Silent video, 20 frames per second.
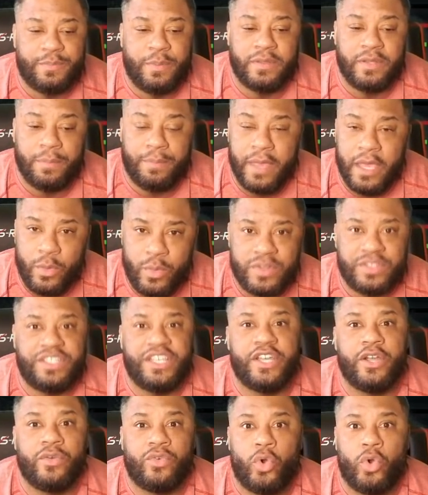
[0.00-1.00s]
But the big ones
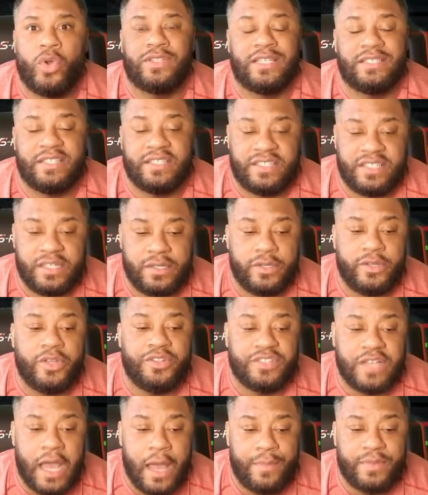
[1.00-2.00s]
here, of course, as a center, your
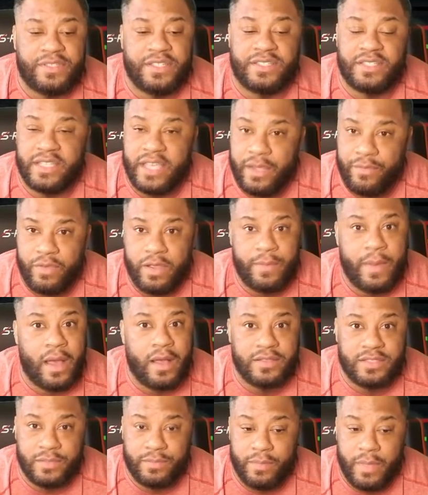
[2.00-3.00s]
job is just to get
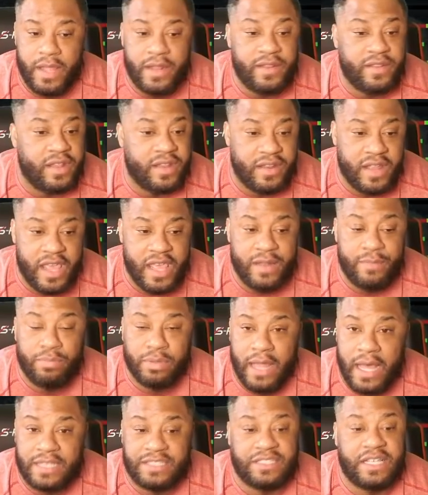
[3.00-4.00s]
rebounds and
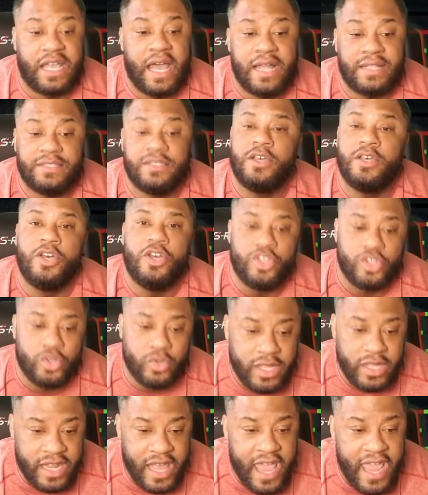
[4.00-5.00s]
block shots. You
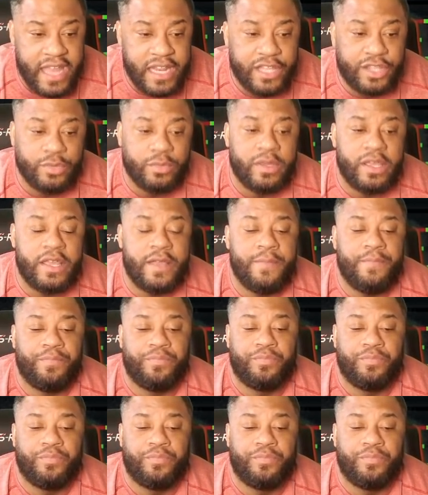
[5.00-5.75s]
get an 83.